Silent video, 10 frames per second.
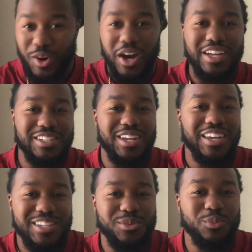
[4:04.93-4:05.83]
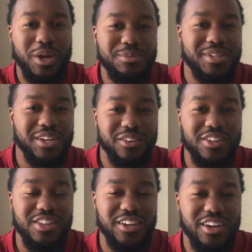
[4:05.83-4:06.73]
And one of our seniors, he
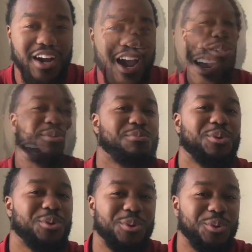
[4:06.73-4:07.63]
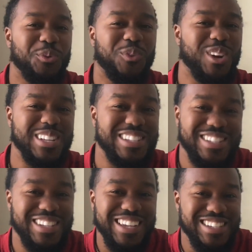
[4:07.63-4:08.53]
was hurt. Smooth
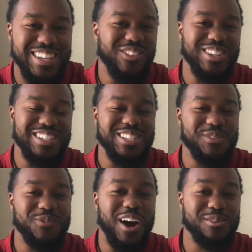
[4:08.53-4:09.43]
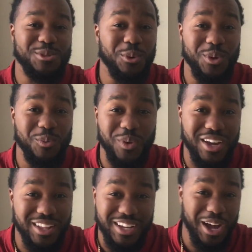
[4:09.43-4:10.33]
160, 165, soaking
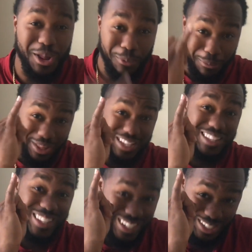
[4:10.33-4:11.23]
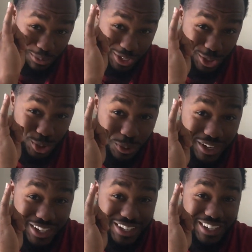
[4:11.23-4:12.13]
wet. Like I'm like this. I'm like a
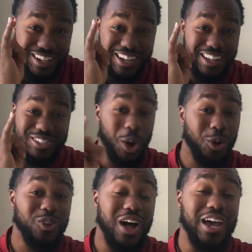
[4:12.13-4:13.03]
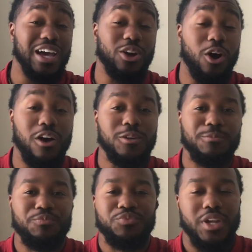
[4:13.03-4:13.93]
twig. No lie at all.
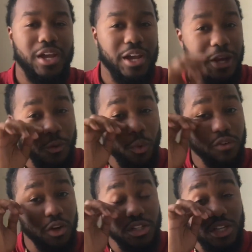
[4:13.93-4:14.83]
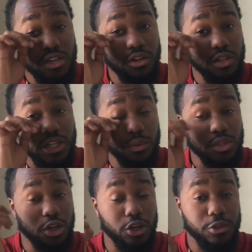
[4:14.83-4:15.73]
And one of our seniors, he
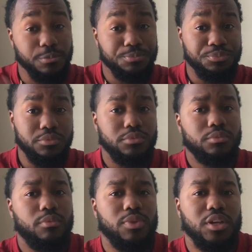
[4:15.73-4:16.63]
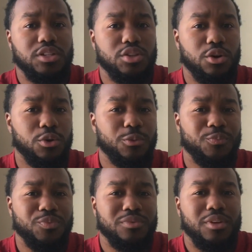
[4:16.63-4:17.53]
was hurt. So
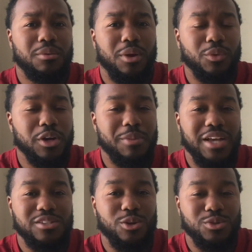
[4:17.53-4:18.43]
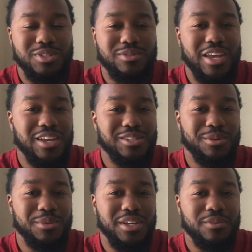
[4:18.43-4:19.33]
my running backs coach was saying
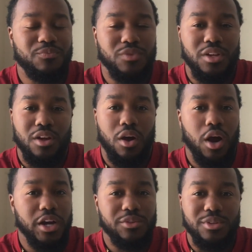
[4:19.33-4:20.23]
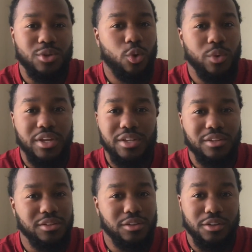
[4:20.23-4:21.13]
to me, all right, this whole week,
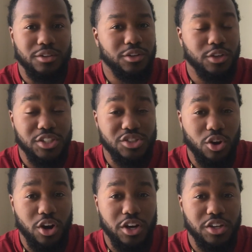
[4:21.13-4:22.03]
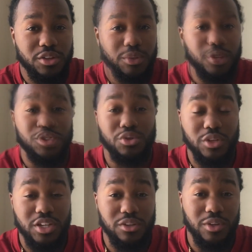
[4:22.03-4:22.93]
you're going to start,
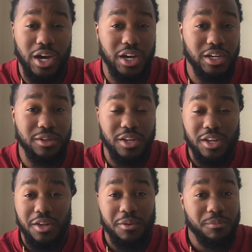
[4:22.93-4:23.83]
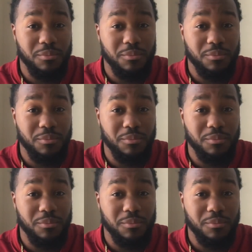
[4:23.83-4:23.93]
get conditioning going.